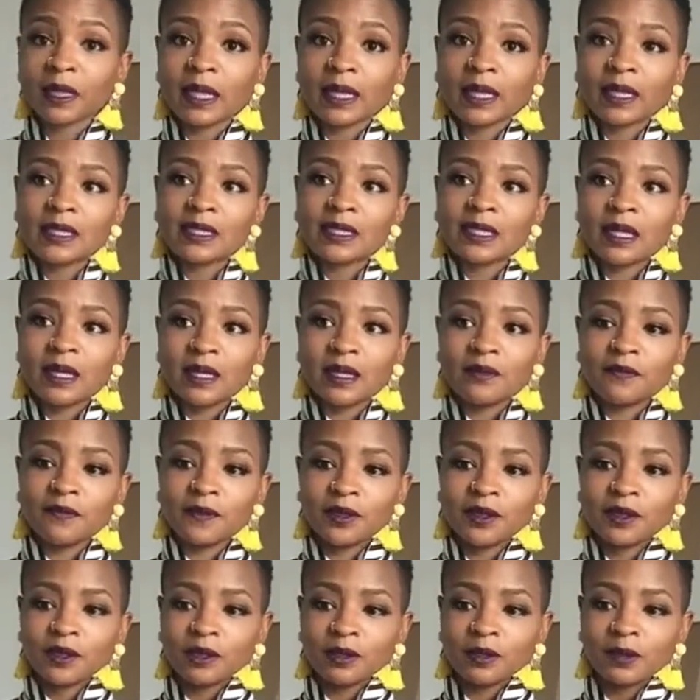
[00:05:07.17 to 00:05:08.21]
Like I said, if
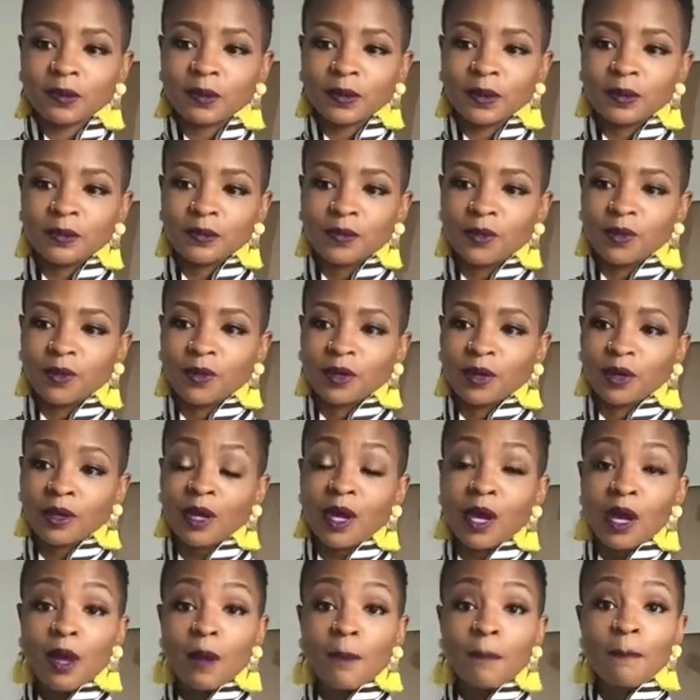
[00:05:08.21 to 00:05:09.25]
you're a little bit more
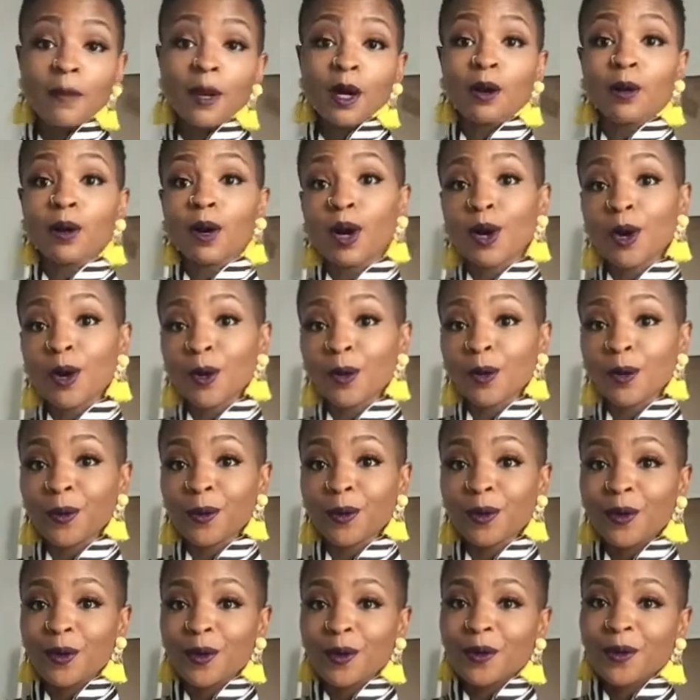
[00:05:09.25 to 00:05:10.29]

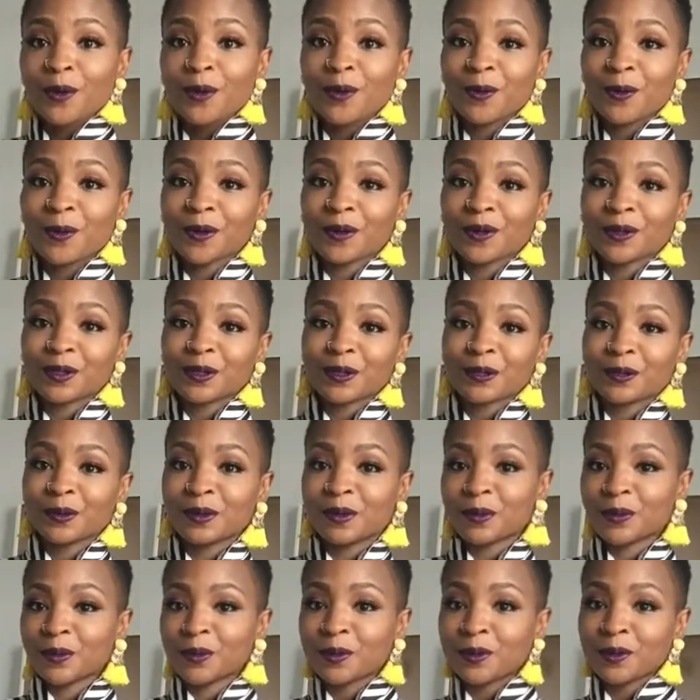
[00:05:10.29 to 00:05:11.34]
boho or a little
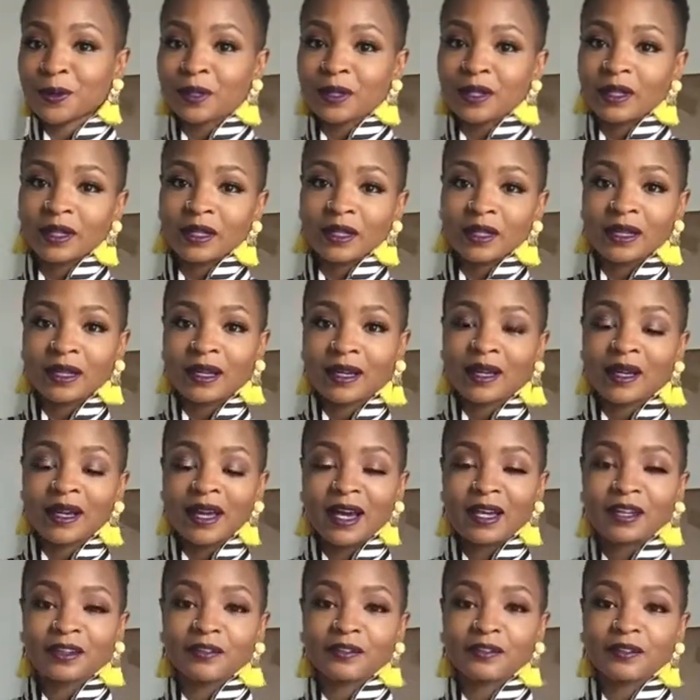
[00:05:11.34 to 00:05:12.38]
bit more
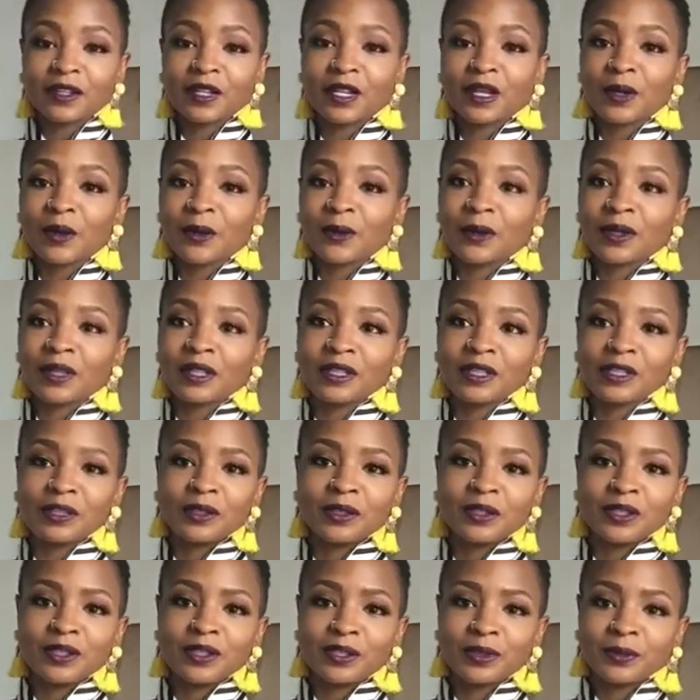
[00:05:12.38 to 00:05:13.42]
kind of free going and
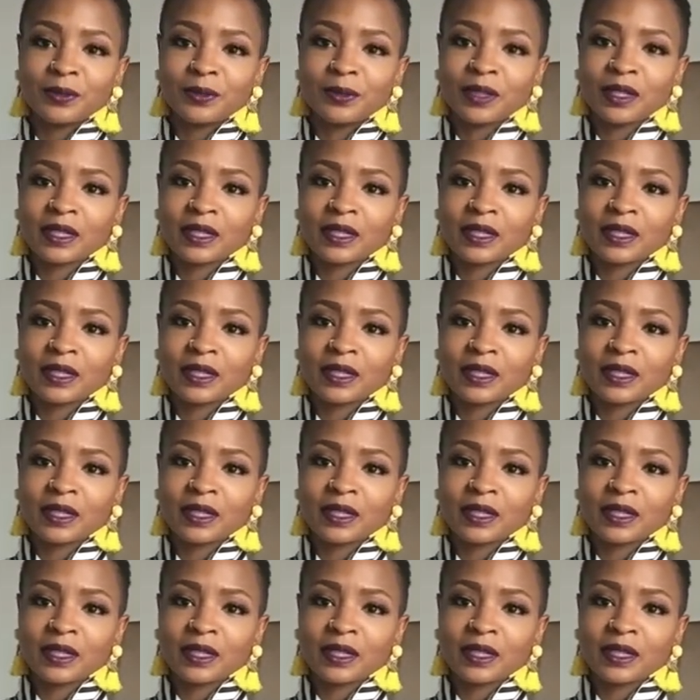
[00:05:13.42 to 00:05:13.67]
you